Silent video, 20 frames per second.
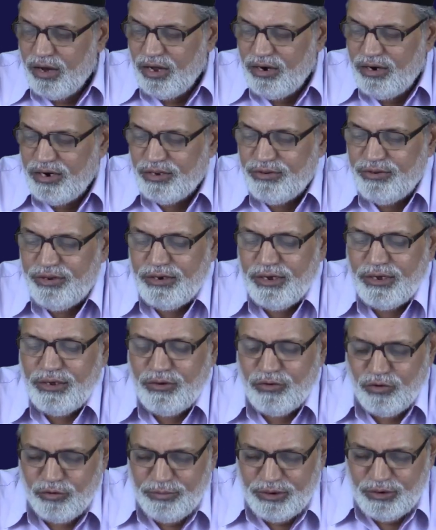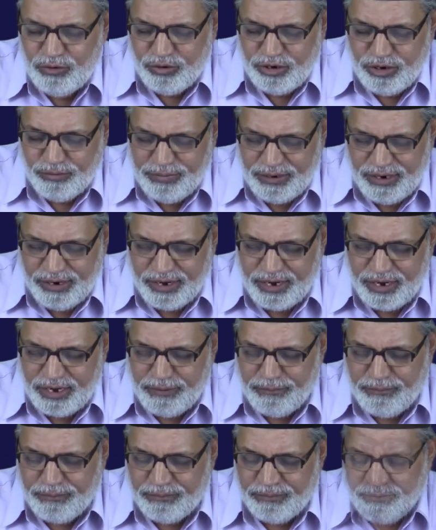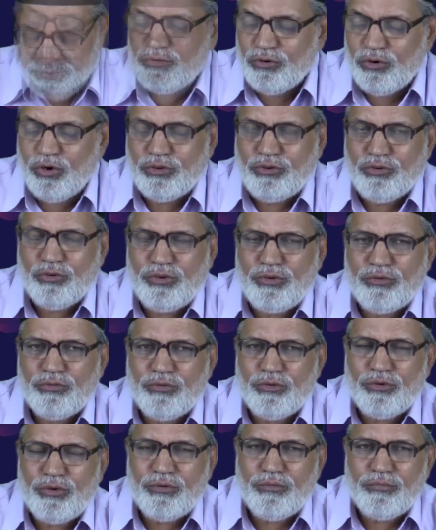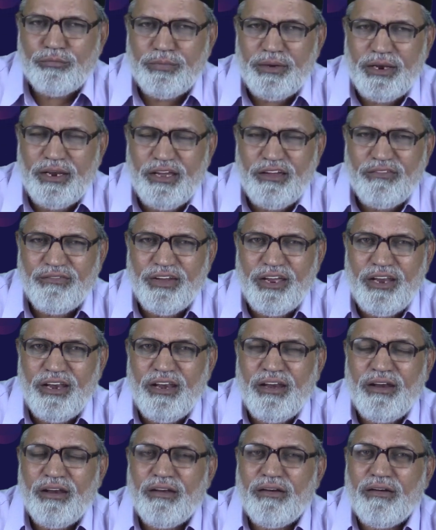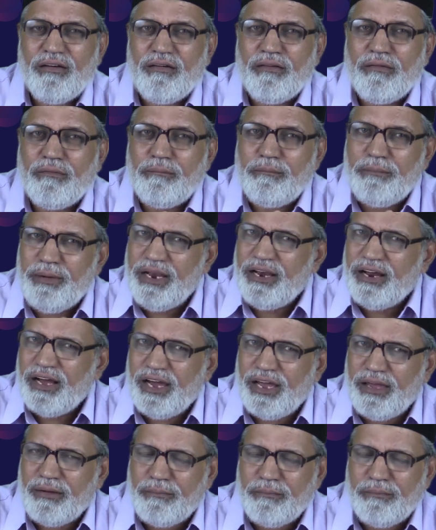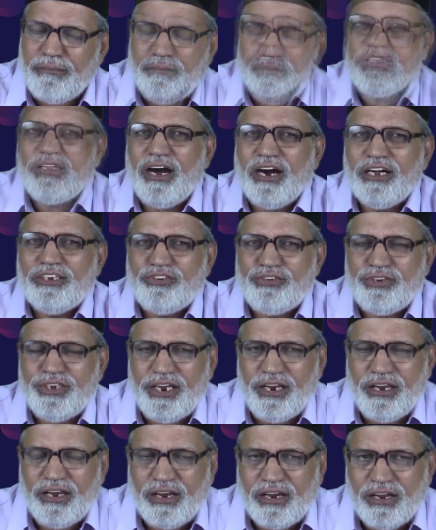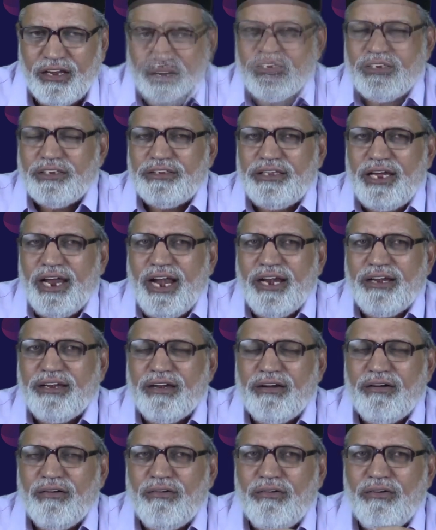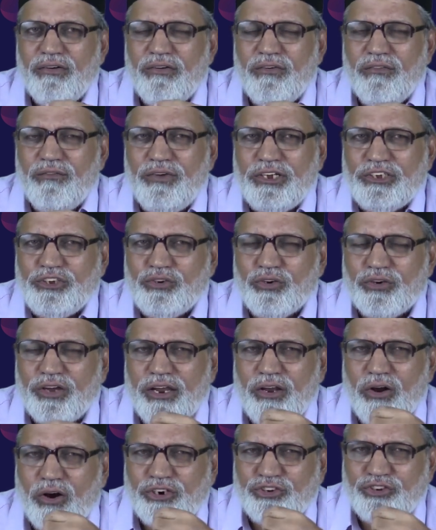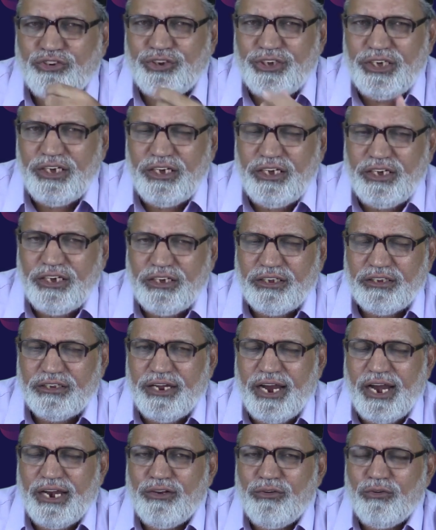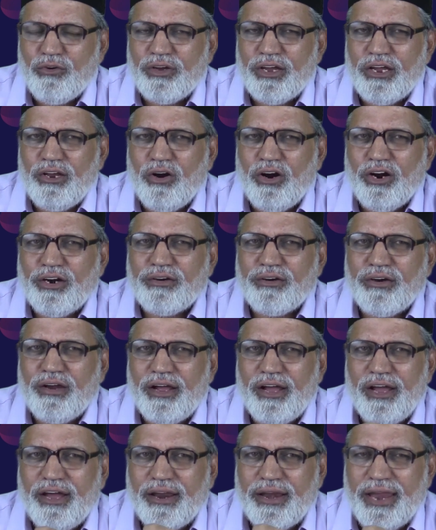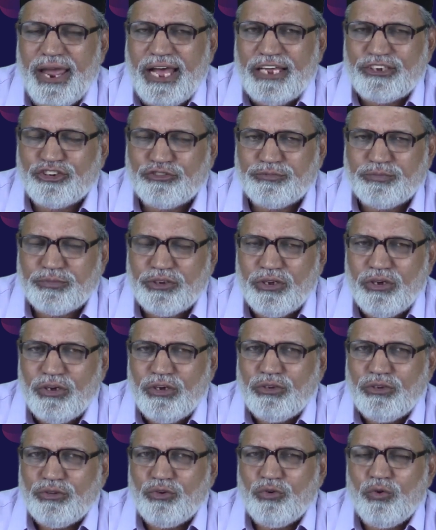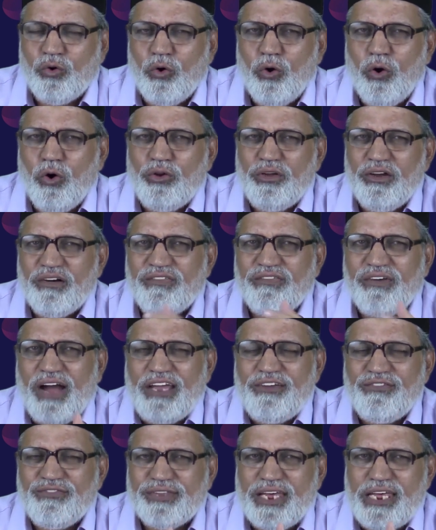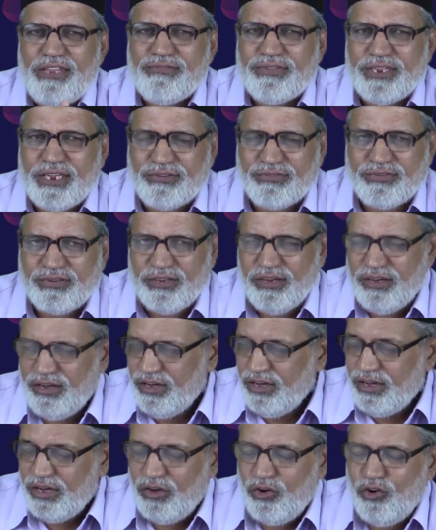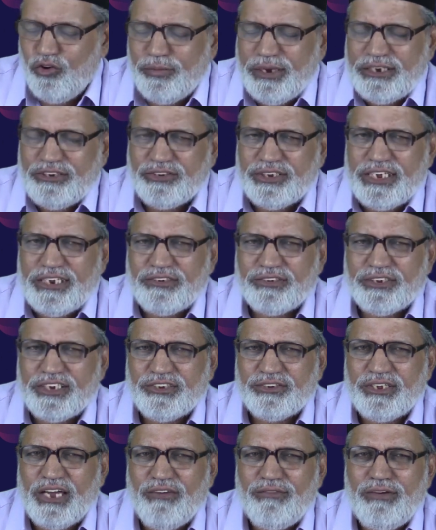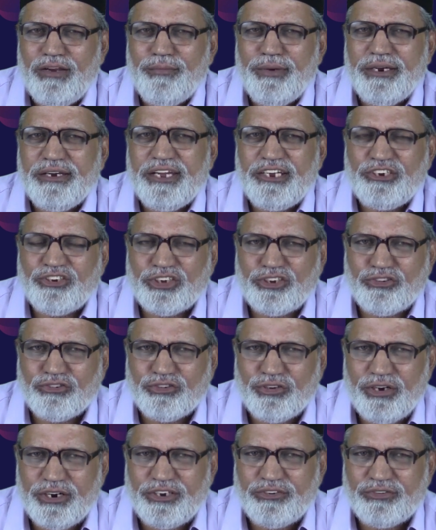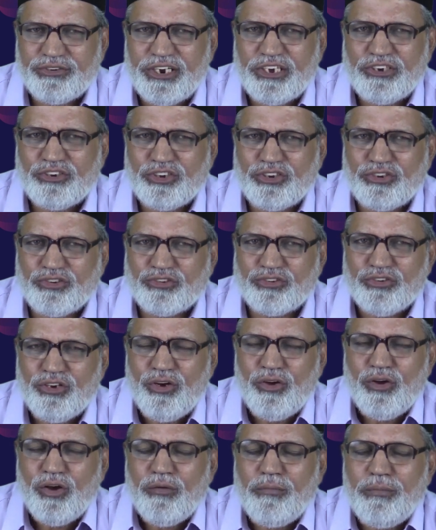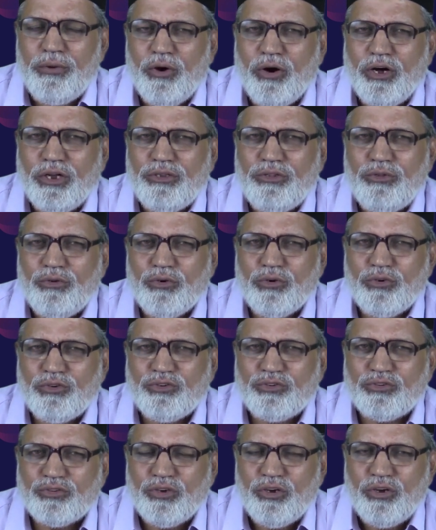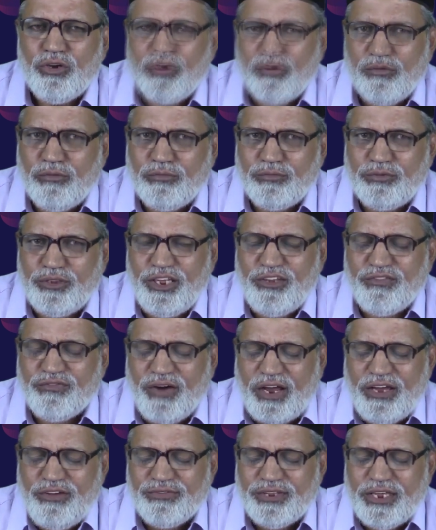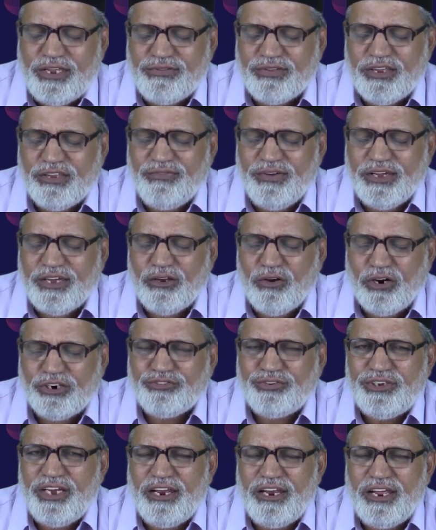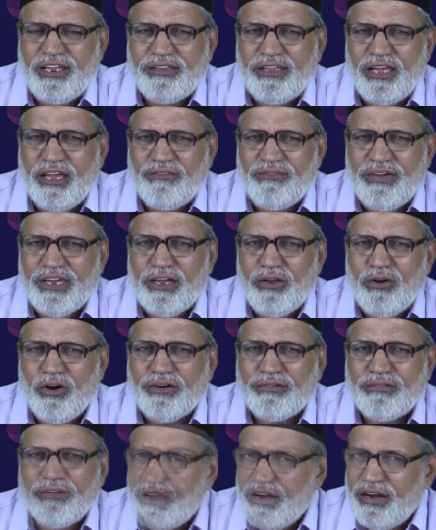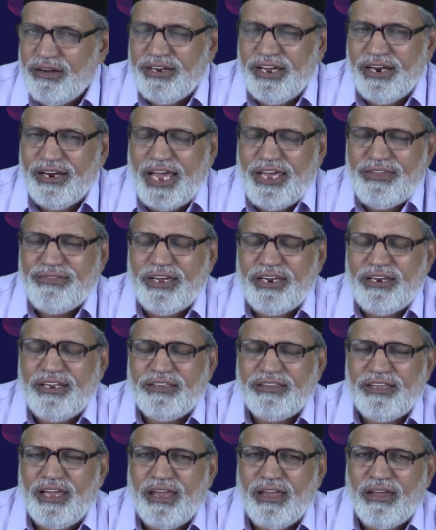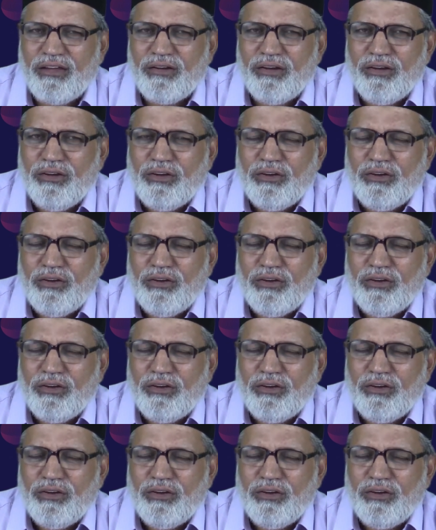Allazina yu'minuna bil ghaib, those who believe in bil ghaib, the unseen, that which you cannot see, that you cannot grasp through all your five senses. Human senses have limitations, restrictions. Beyond these five senses, we cannot see anything, we cannot realize anything.